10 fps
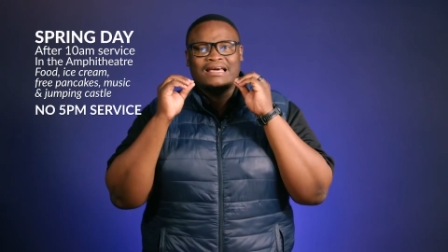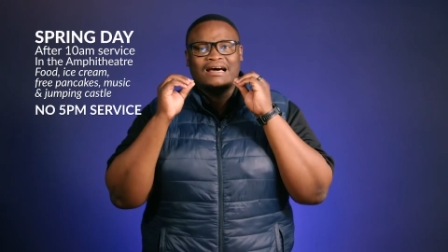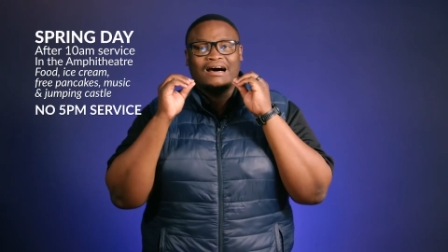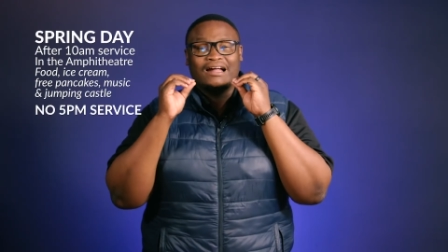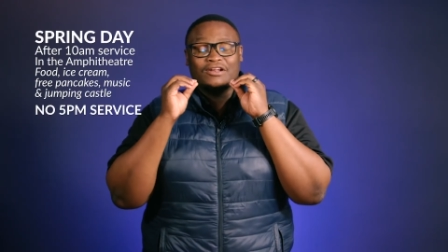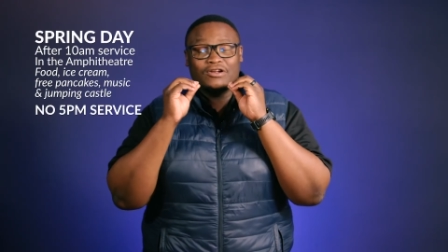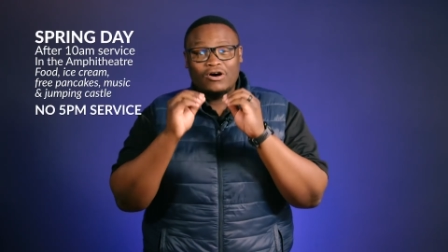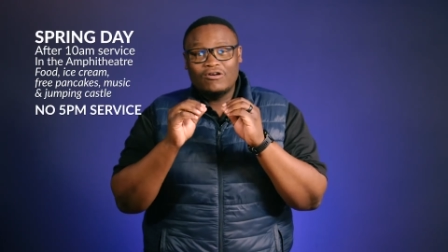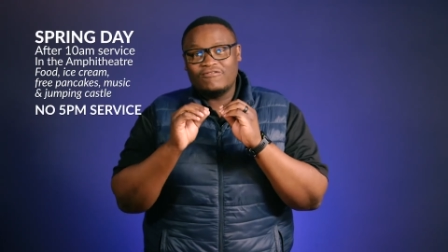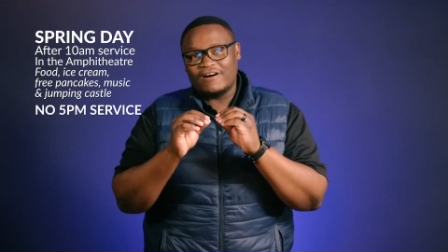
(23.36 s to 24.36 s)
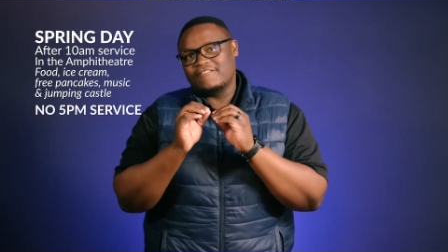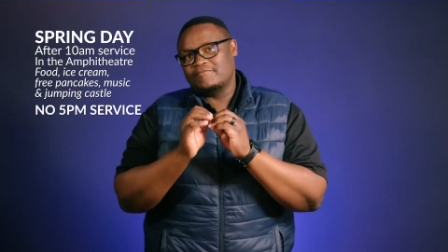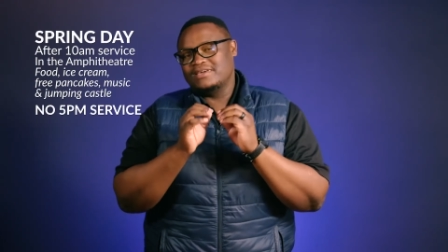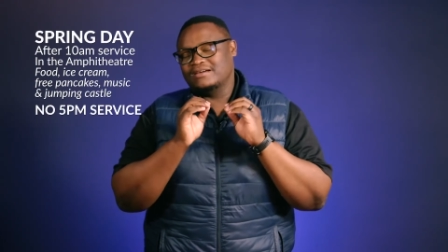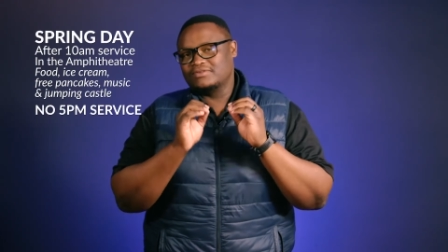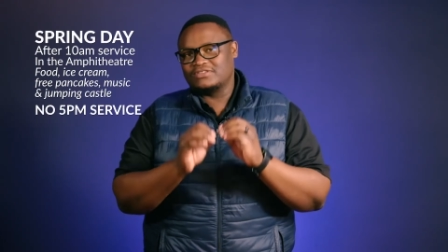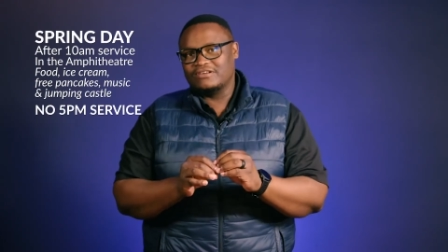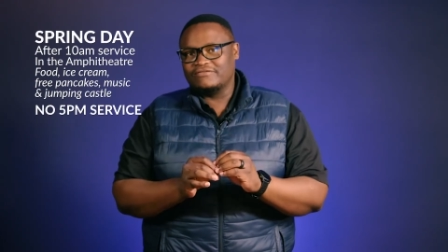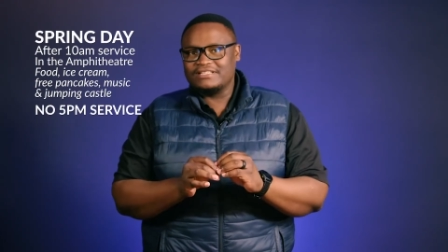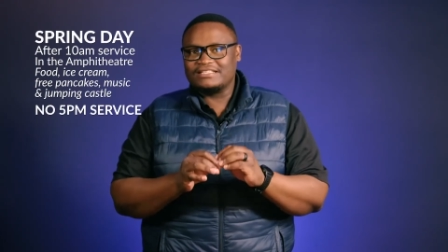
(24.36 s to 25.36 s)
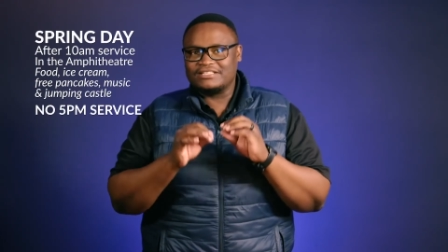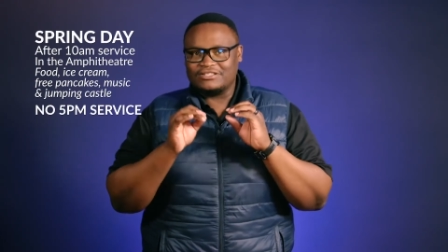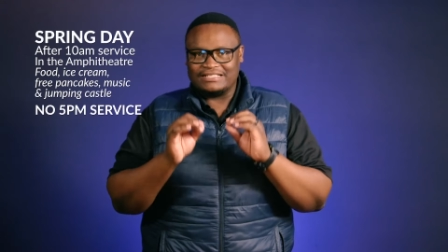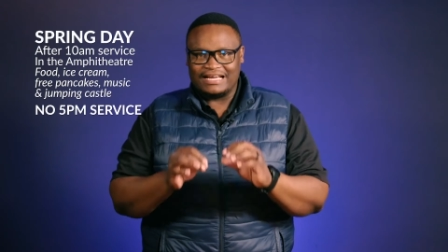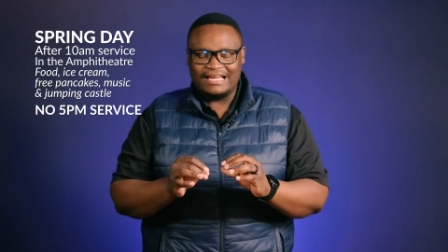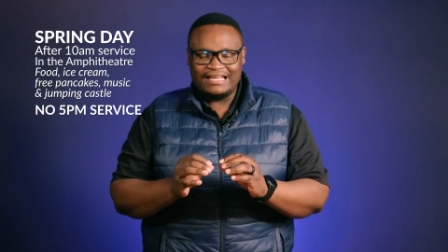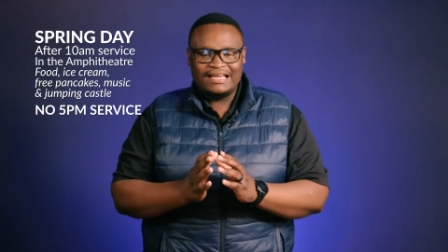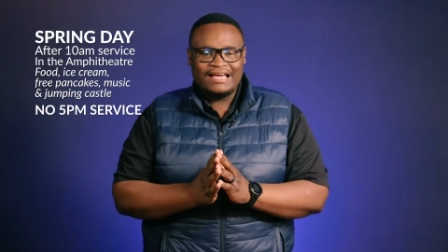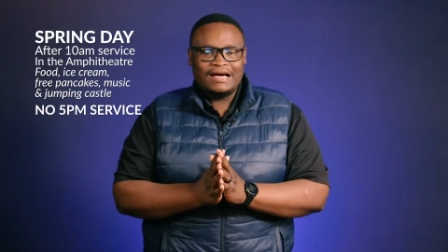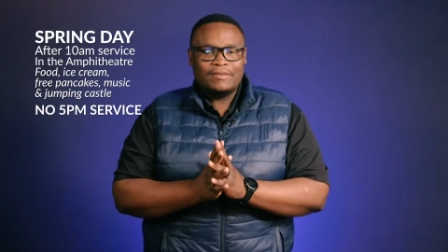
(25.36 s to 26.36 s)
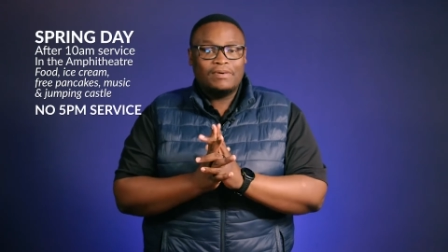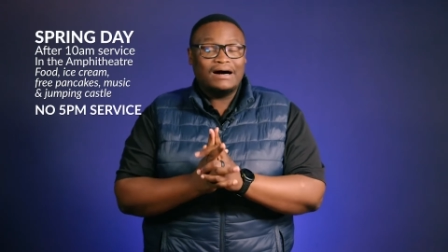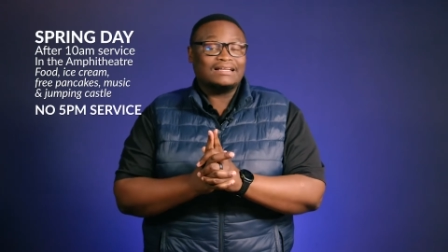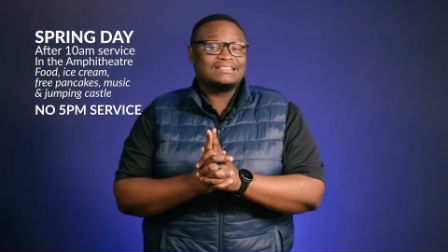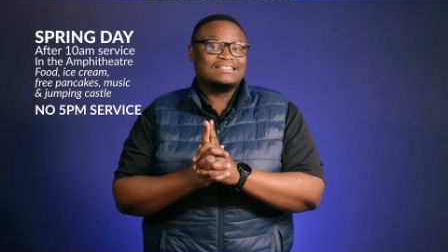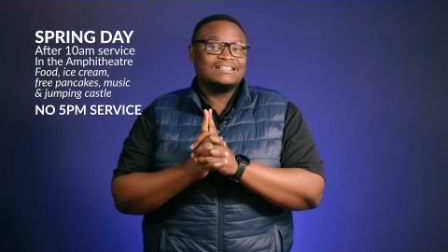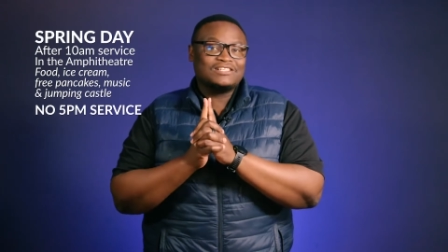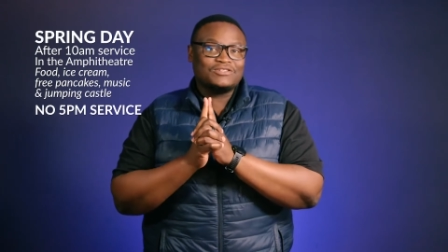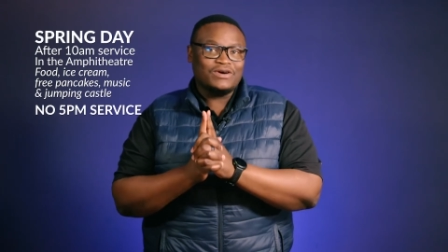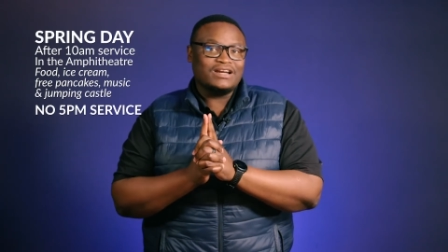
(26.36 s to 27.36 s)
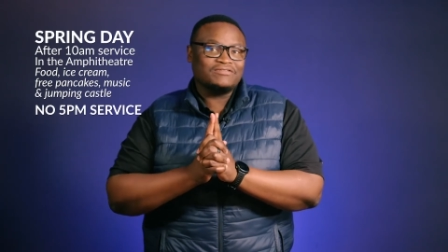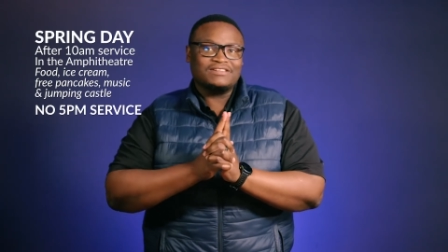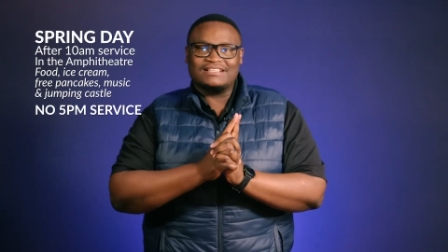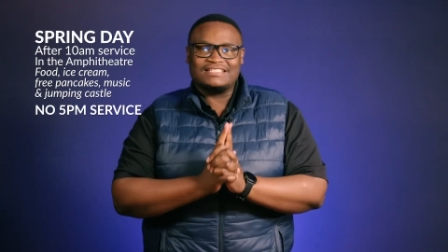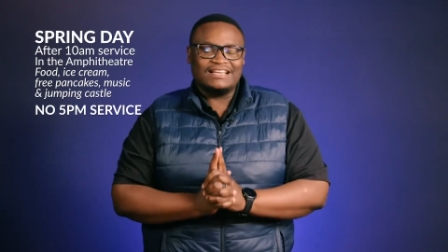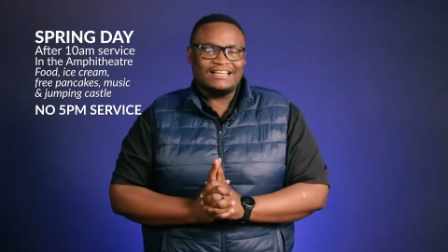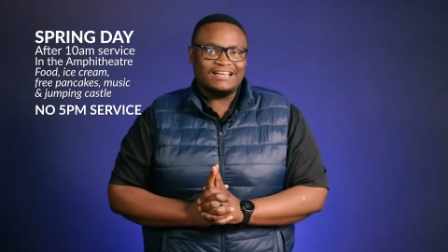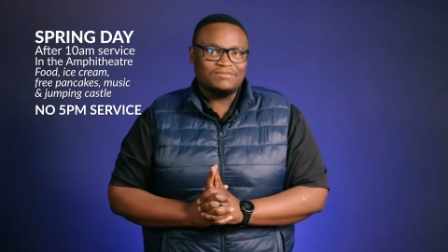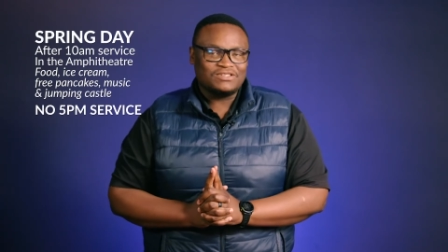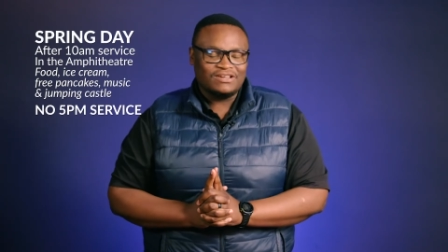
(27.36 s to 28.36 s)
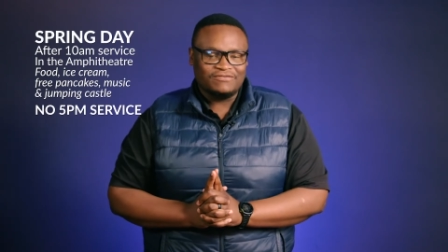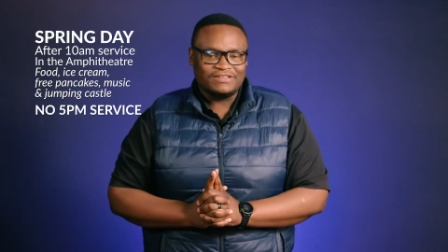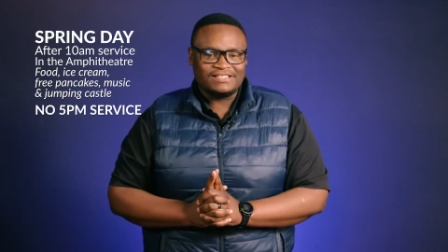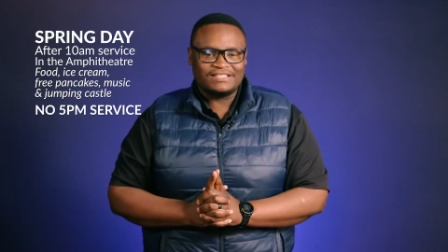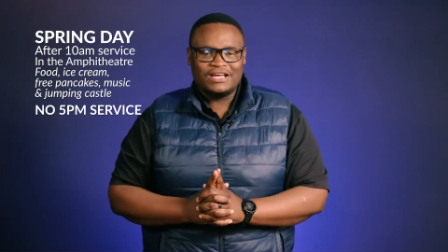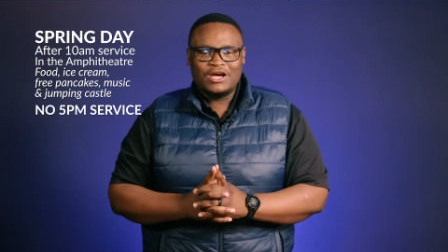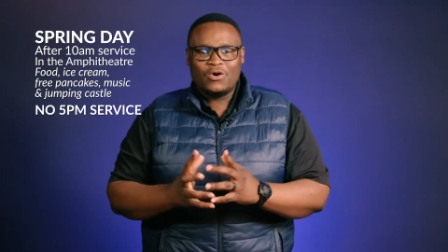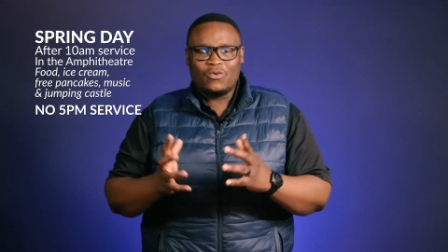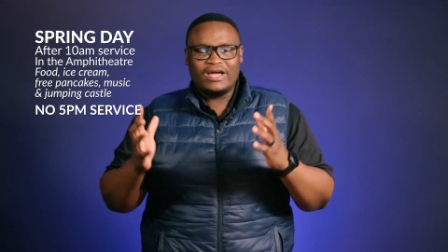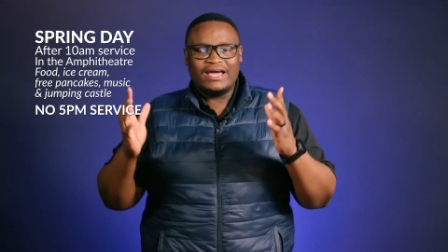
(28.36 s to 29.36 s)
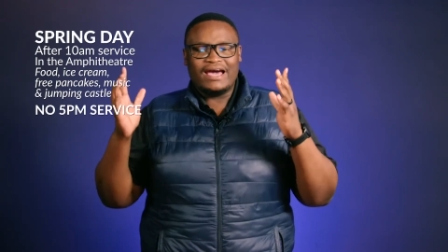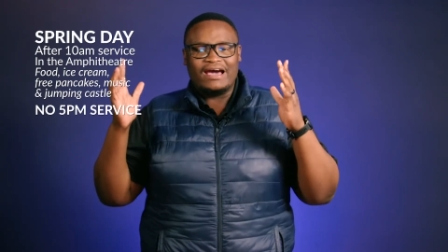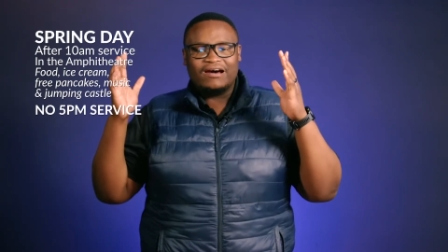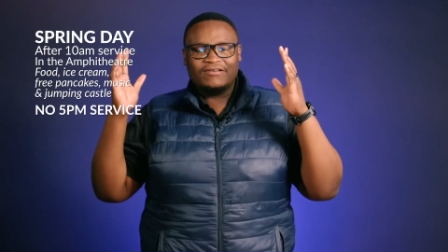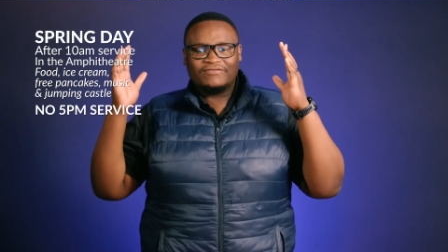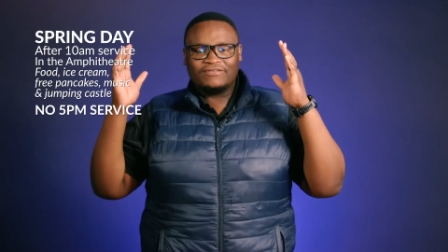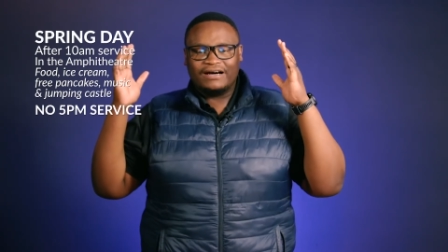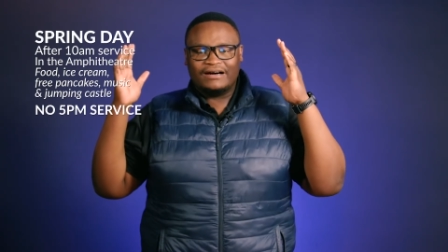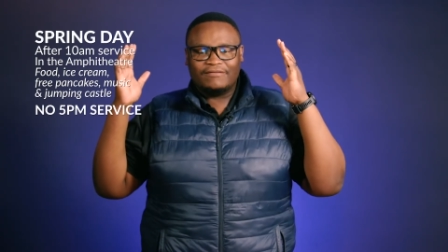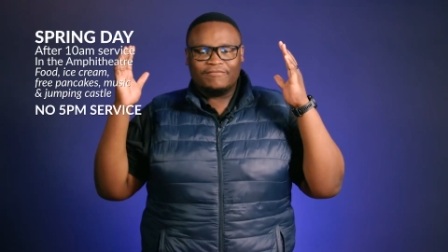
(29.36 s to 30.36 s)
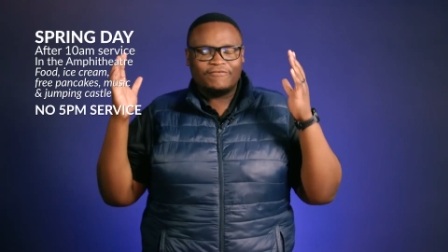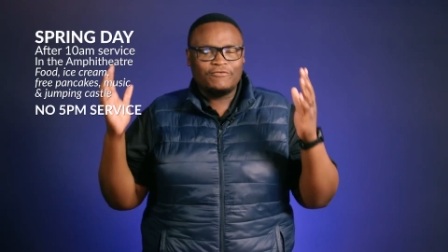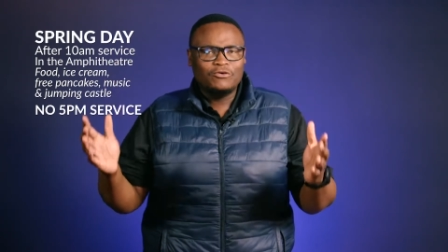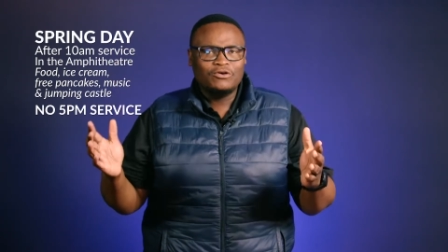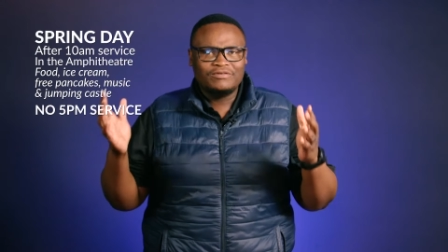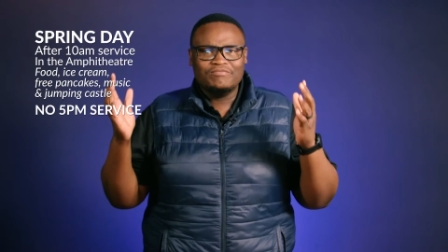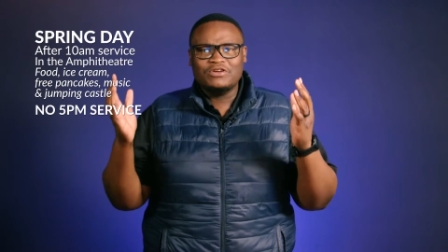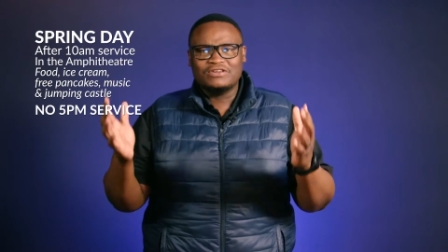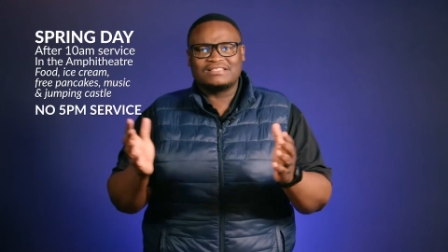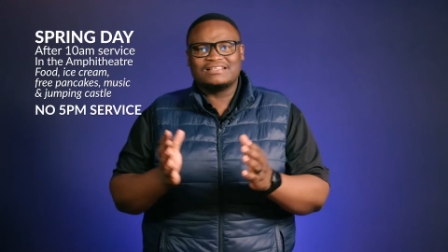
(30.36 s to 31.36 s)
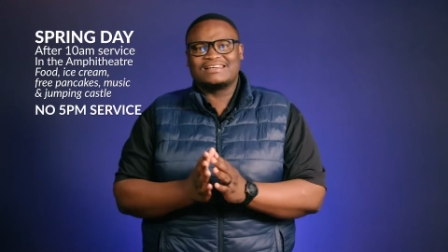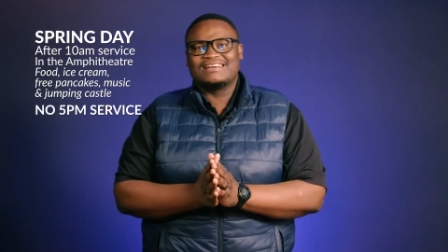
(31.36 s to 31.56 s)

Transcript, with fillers: uh, no 5 p.m. service today. But straight after the 10 a.m. service, we have uh, food, music,